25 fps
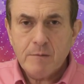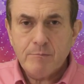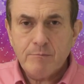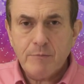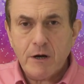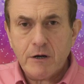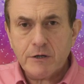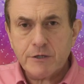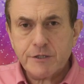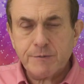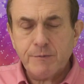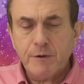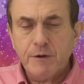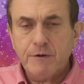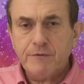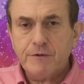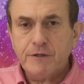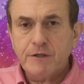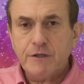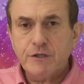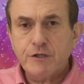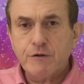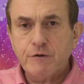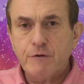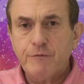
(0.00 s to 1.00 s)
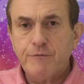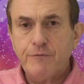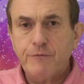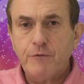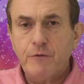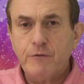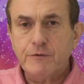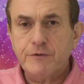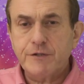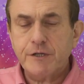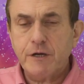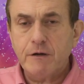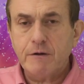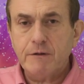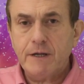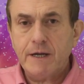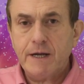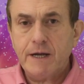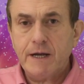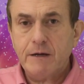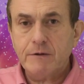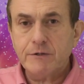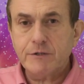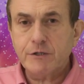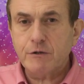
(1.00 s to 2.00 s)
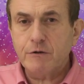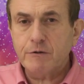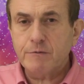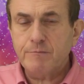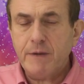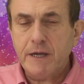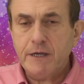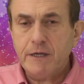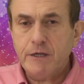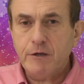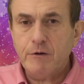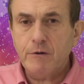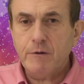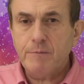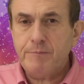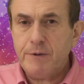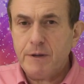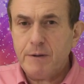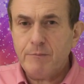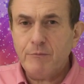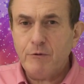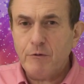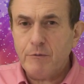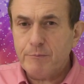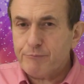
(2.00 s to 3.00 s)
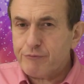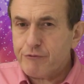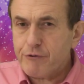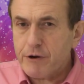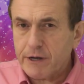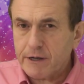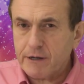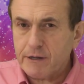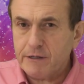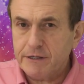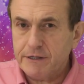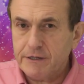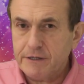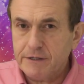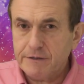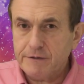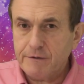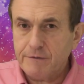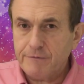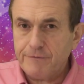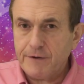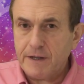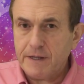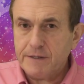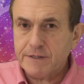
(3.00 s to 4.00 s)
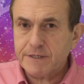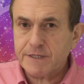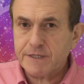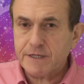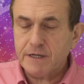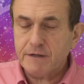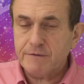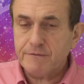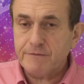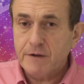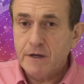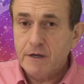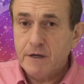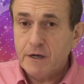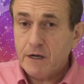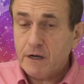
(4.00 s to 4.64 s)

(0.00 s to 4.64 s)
Mars moving into your fourth solar house could make you a bit more prickly and defensive